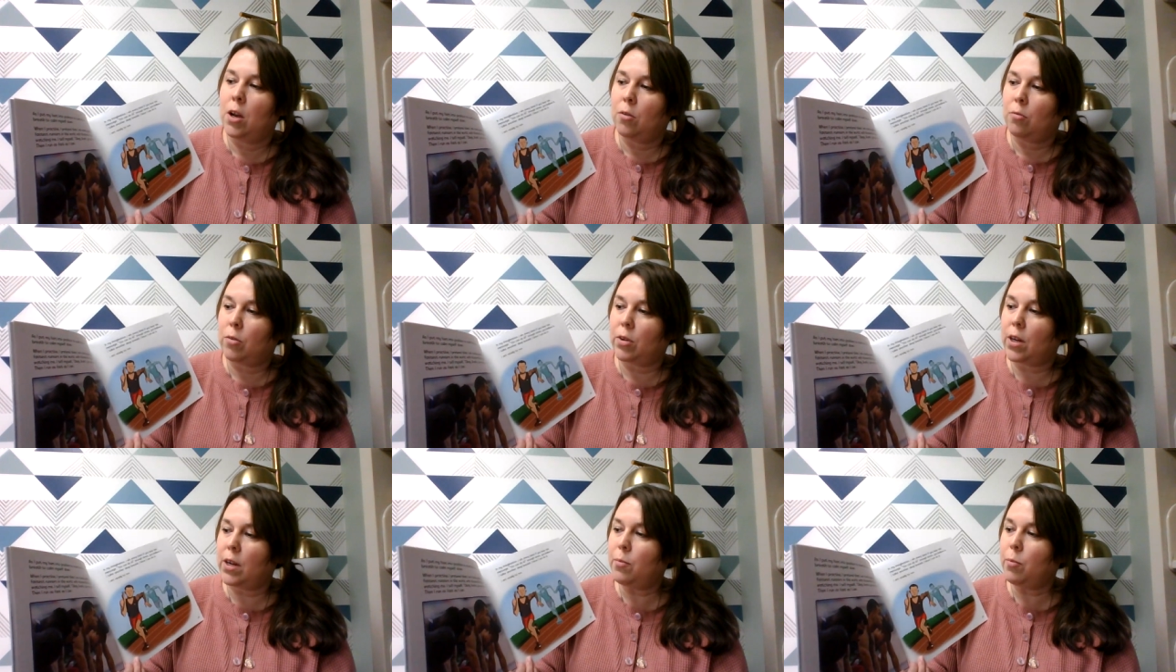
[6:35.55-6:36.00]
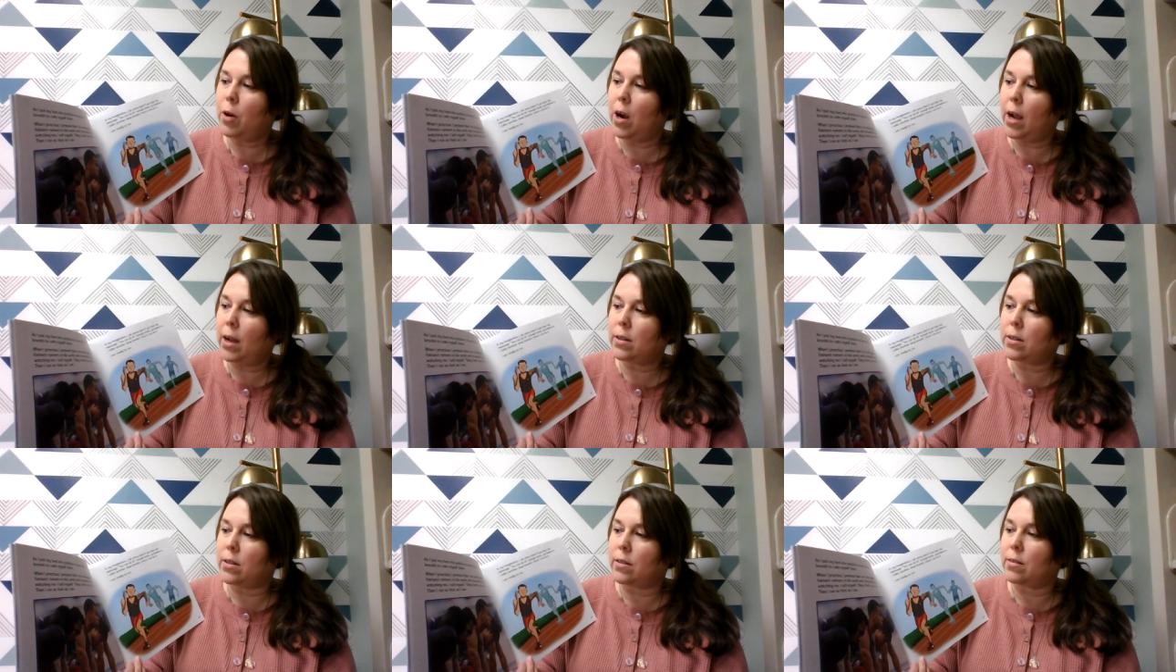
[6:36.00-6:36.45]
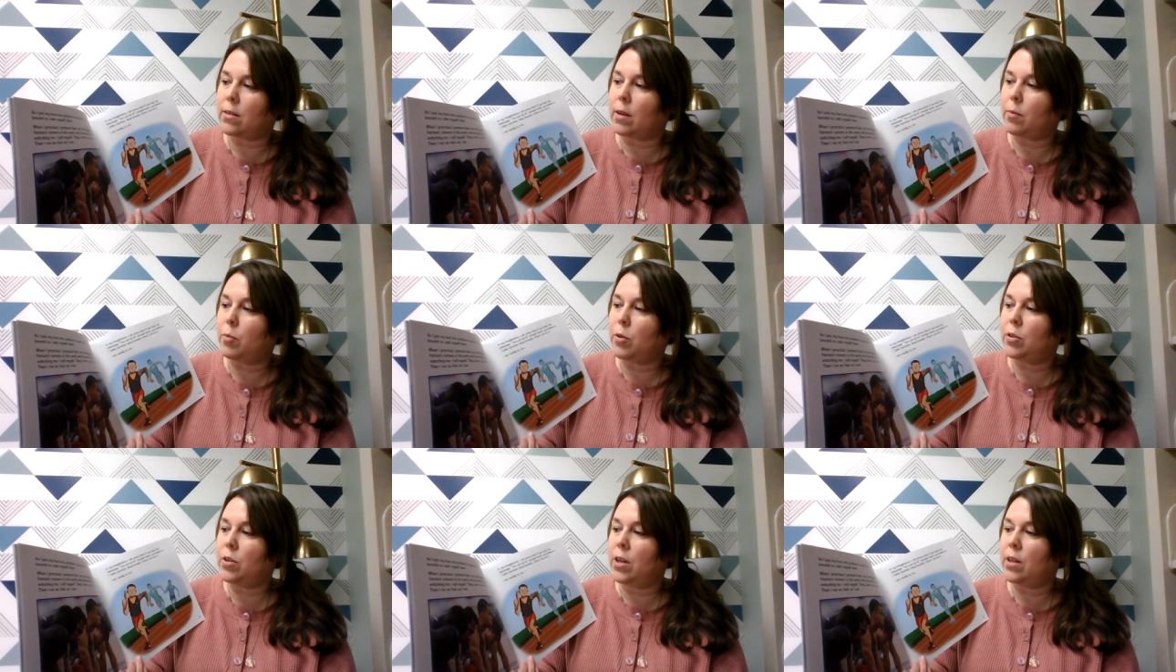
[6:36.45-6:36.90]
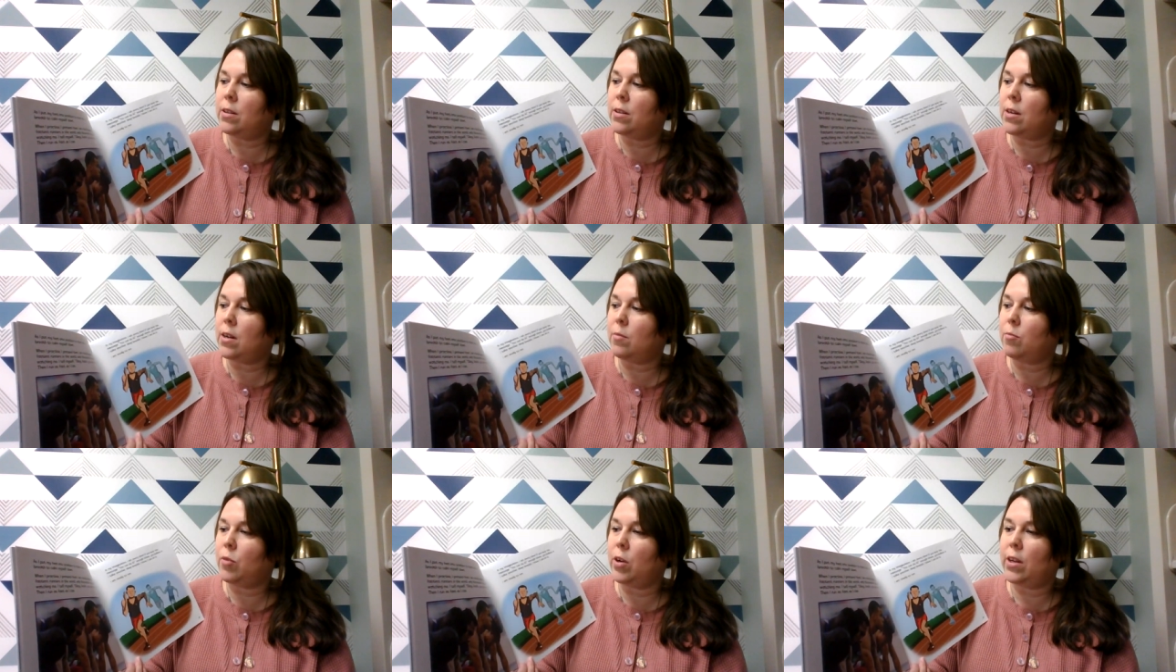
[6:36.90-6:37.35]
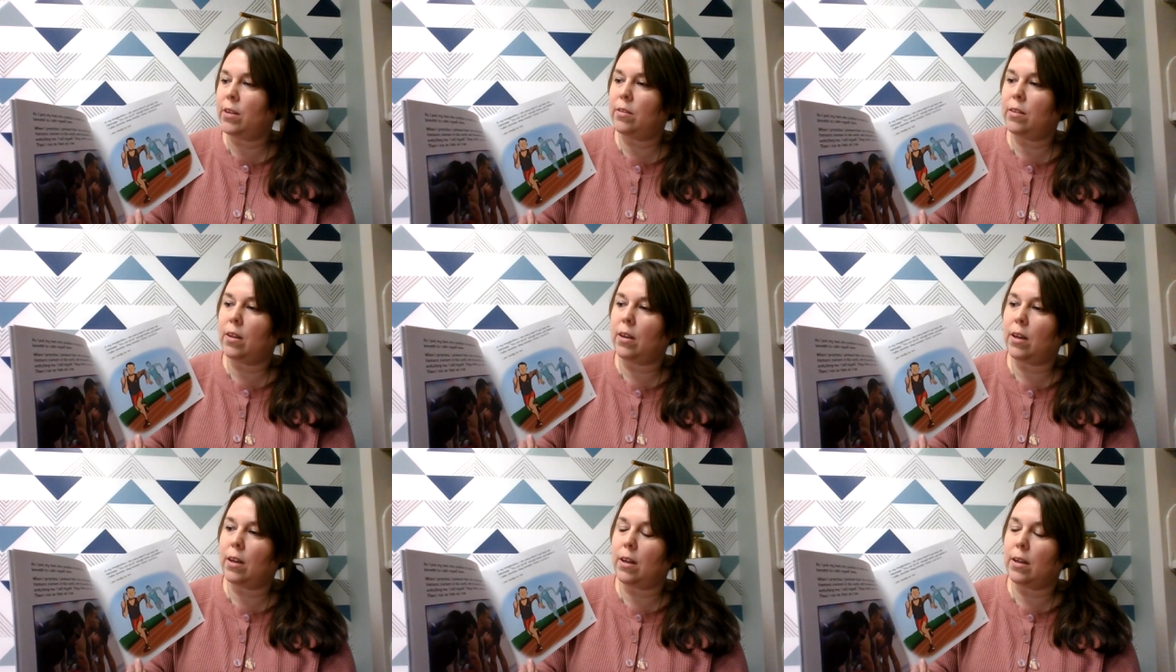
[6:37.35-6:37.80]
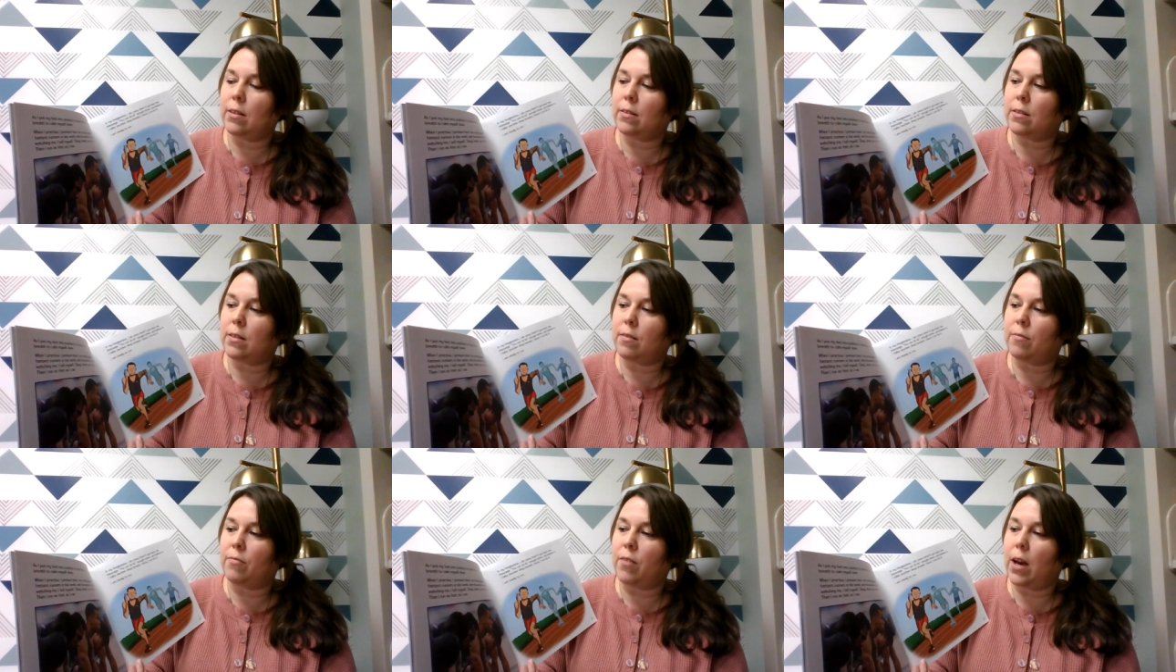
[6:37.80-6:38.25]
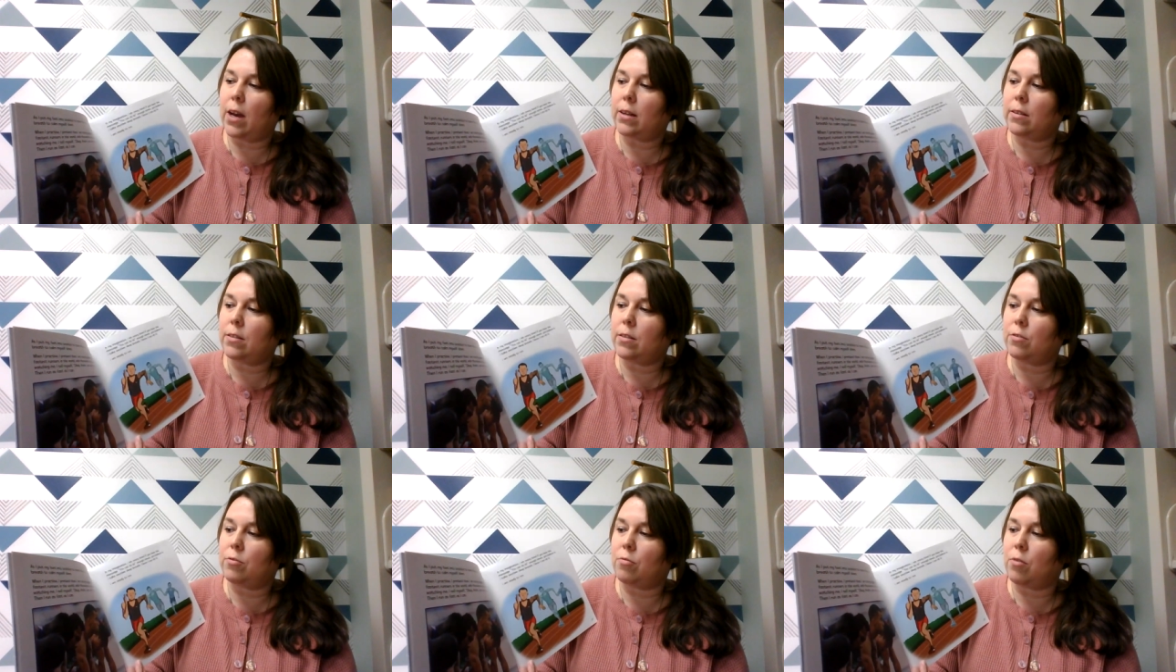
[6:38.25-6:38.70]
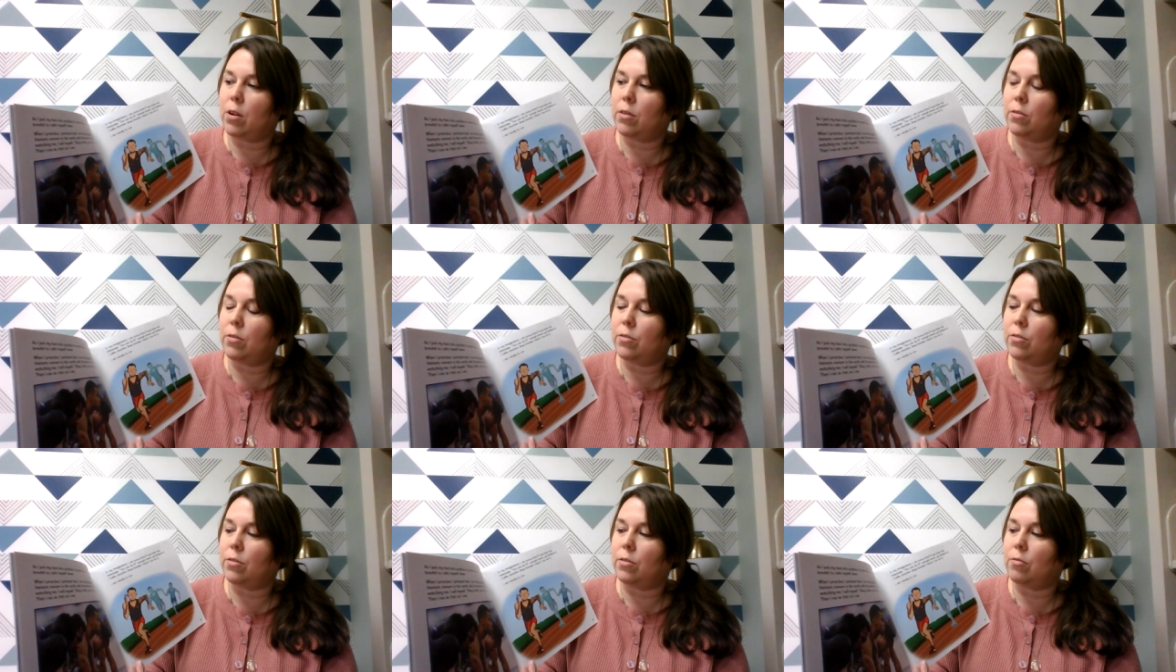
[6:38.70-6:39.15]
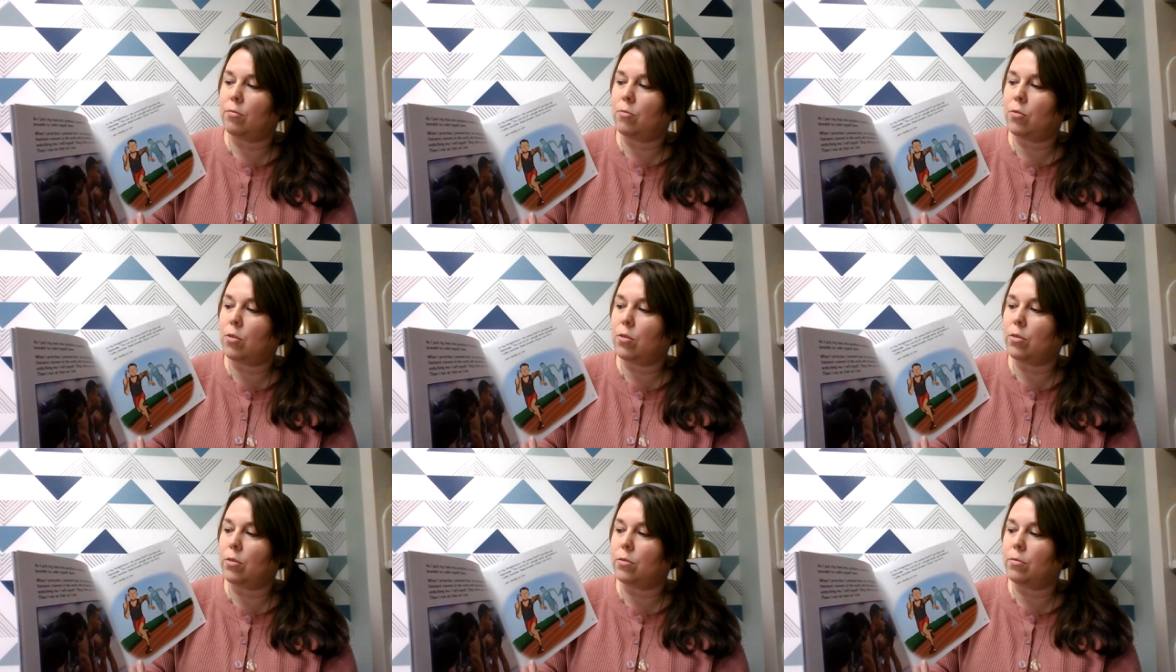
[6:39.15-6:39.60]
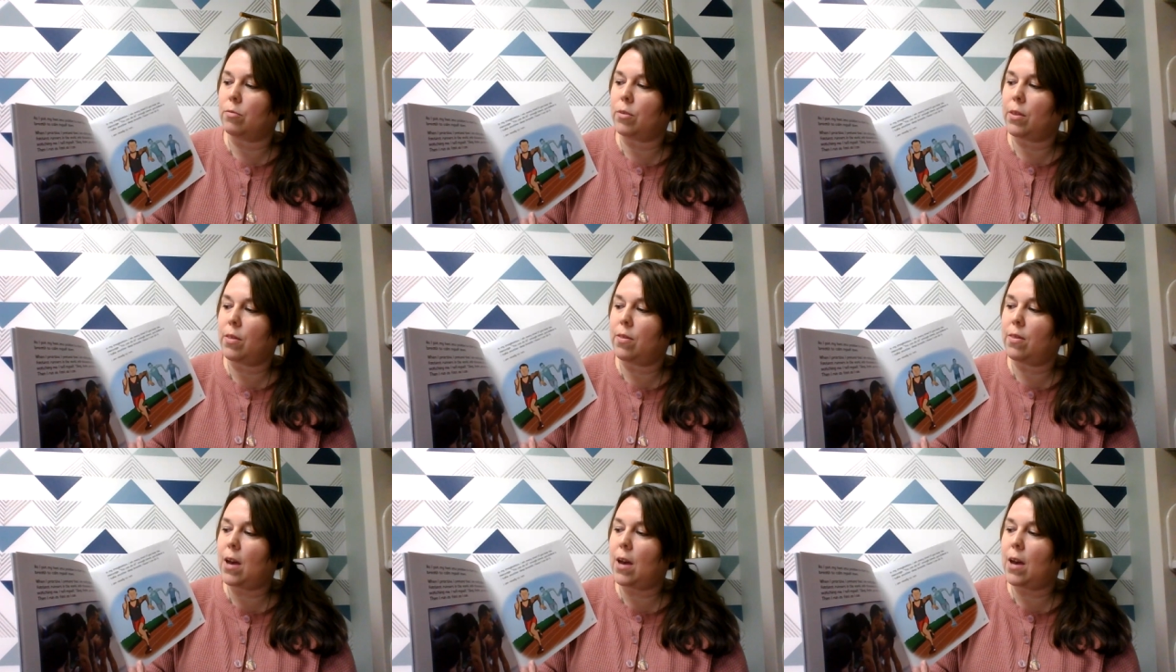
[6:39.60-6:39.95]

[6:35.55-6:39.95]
When I practice, I pretend that I'm racing against the fastest runners in the world with